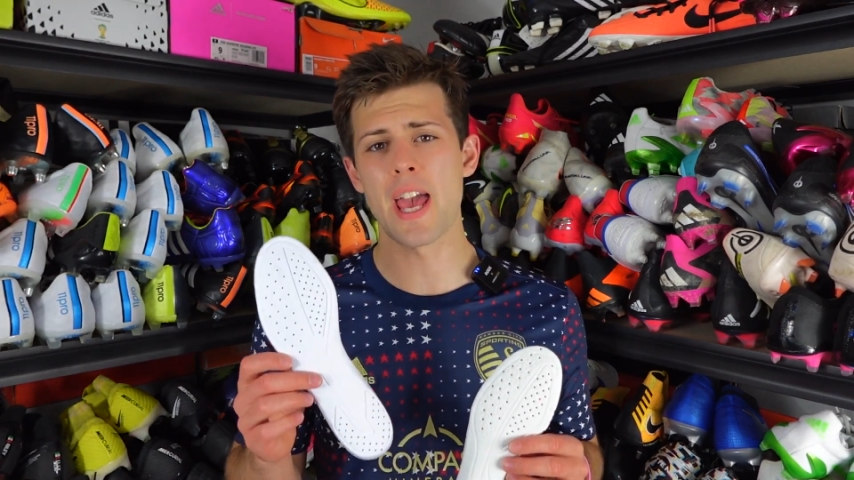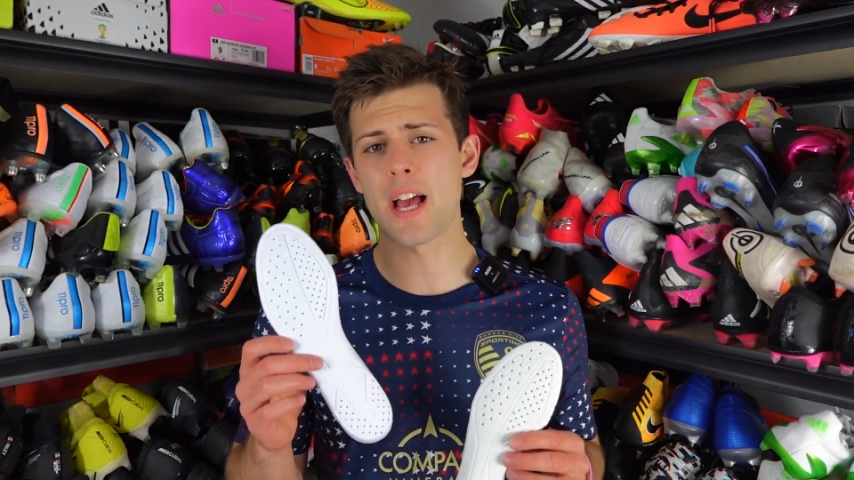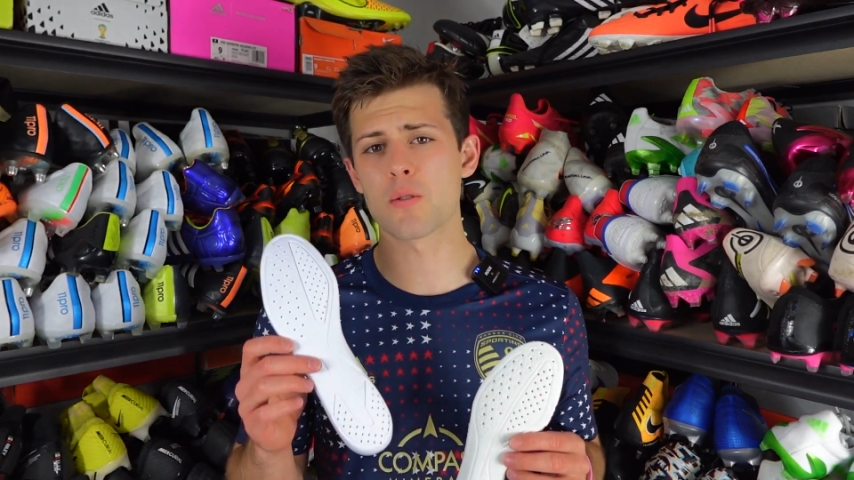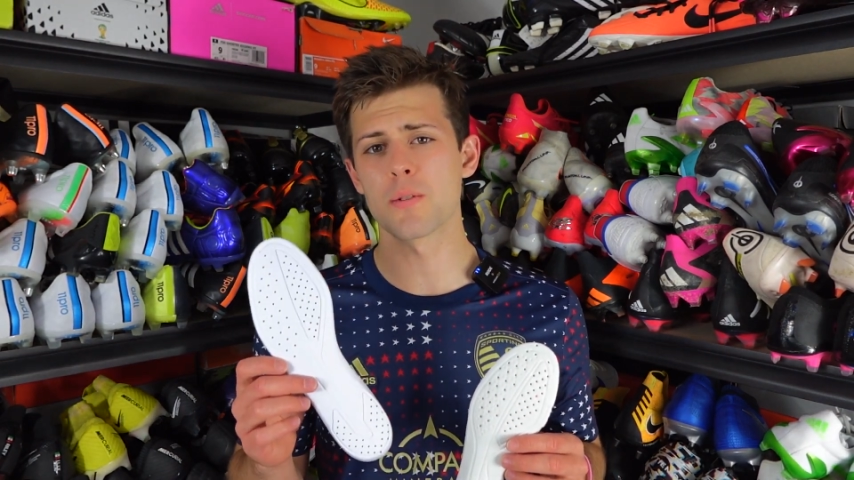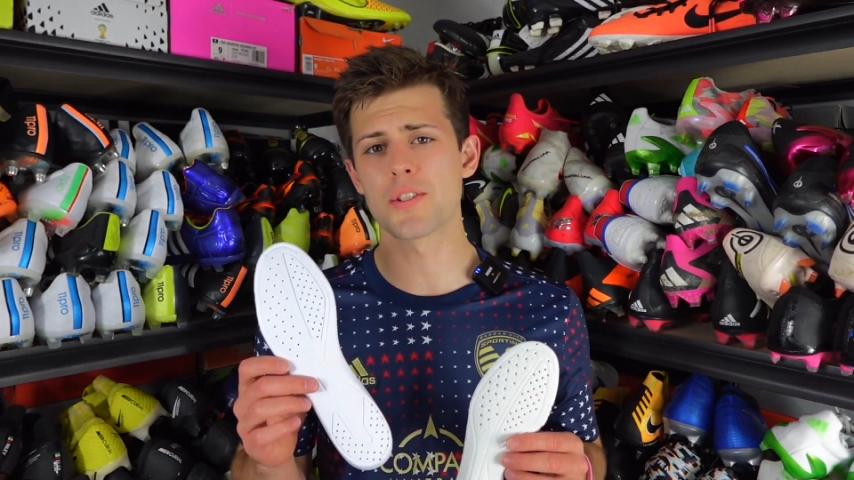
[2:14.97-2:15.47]

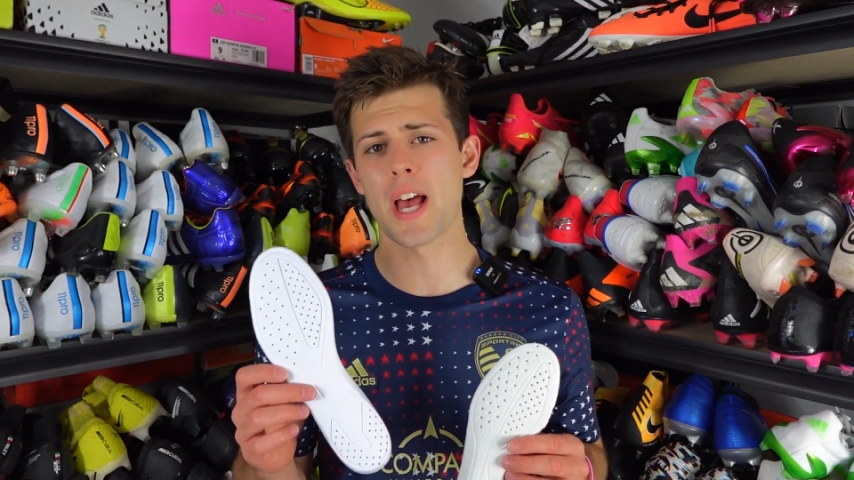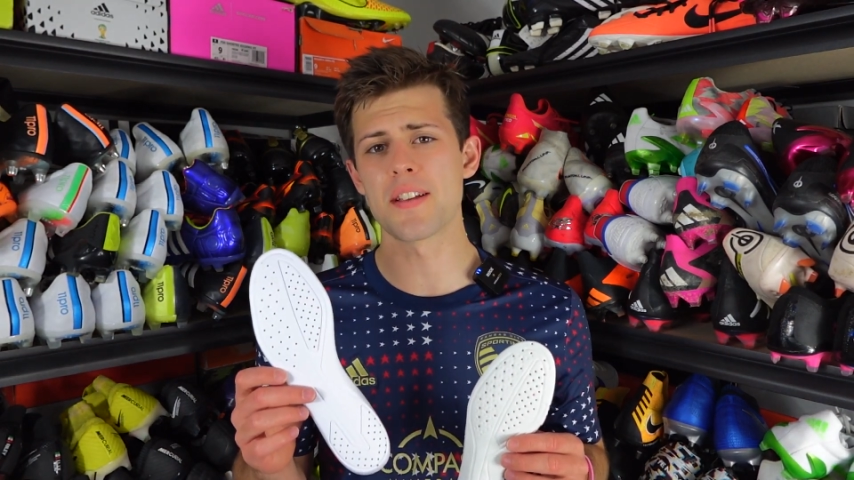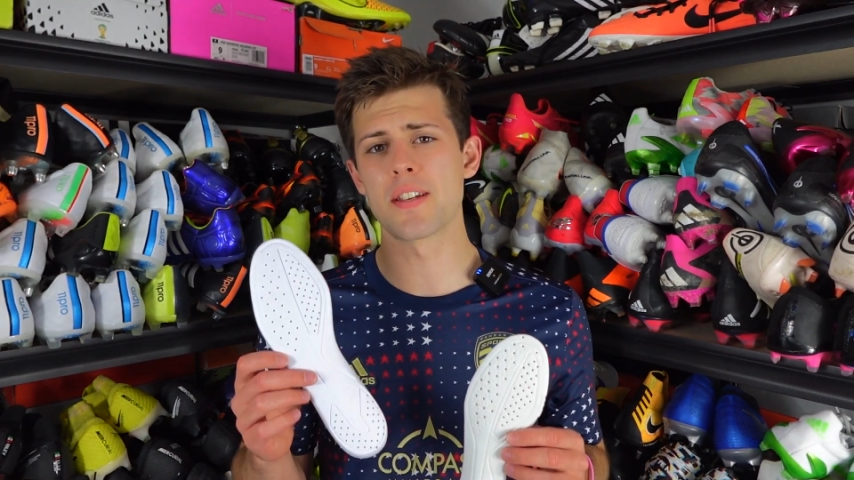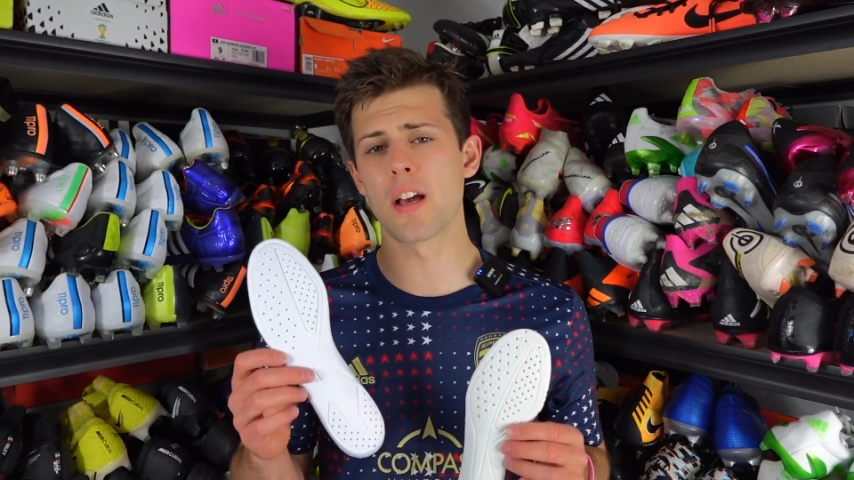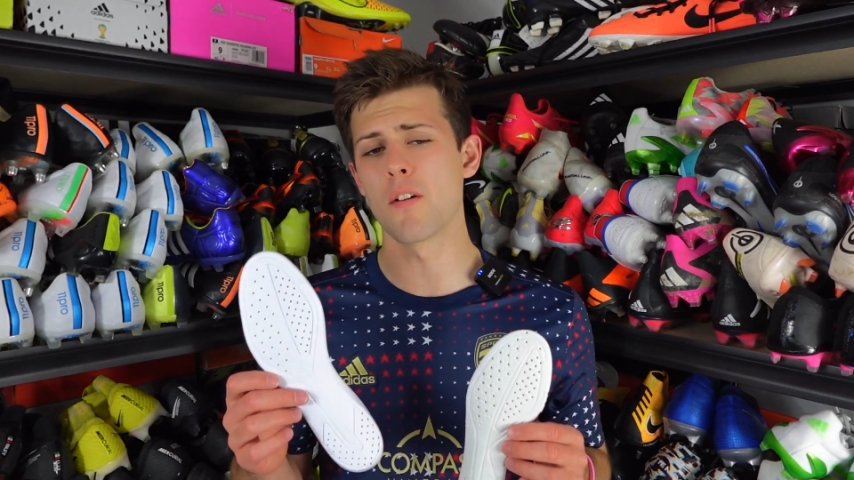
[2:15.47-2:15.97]
actual
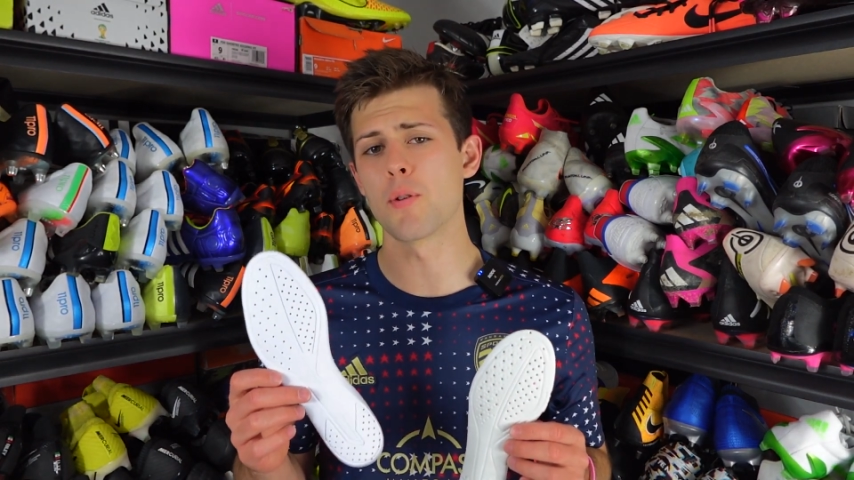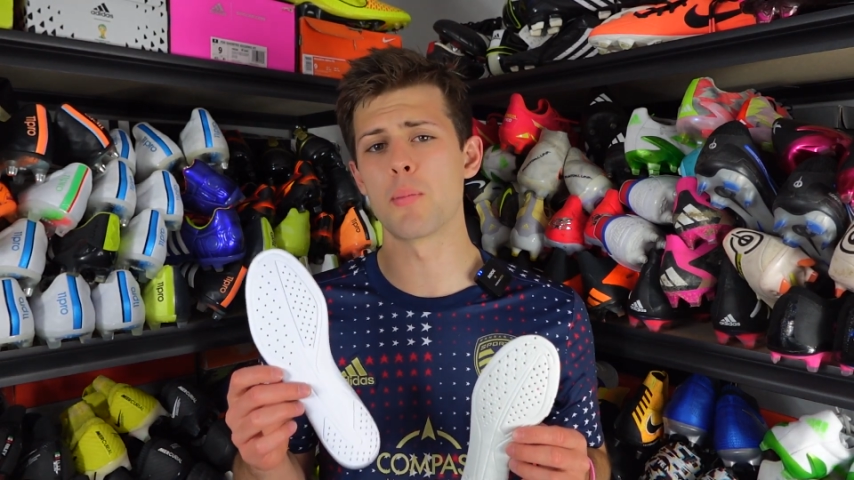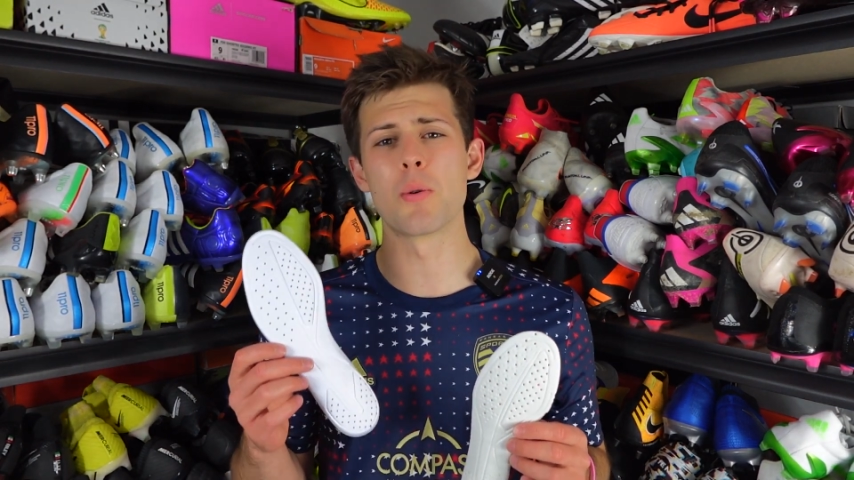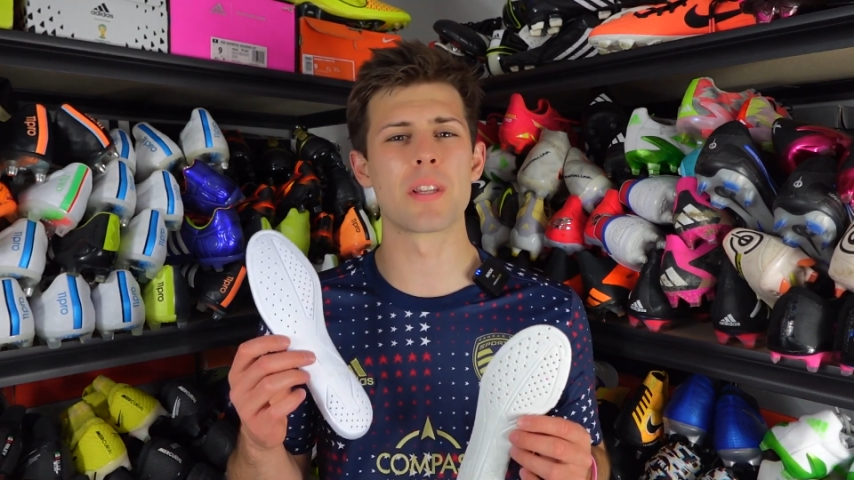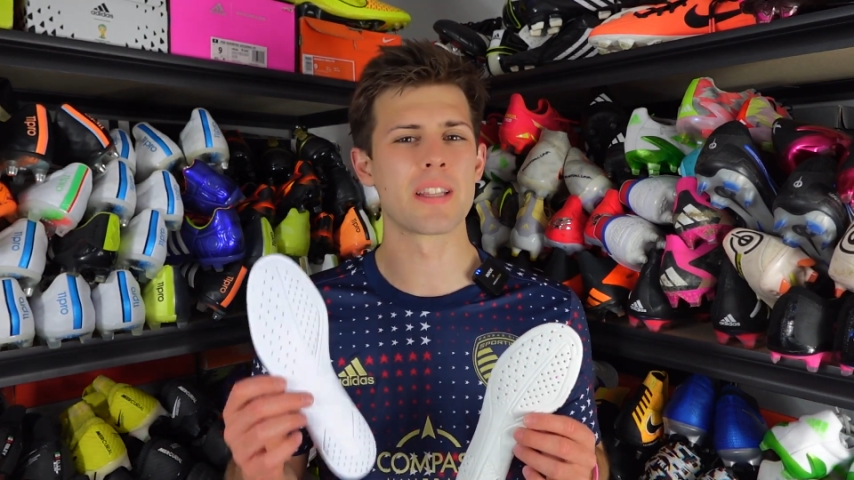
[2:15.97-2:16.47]
sizing of the boot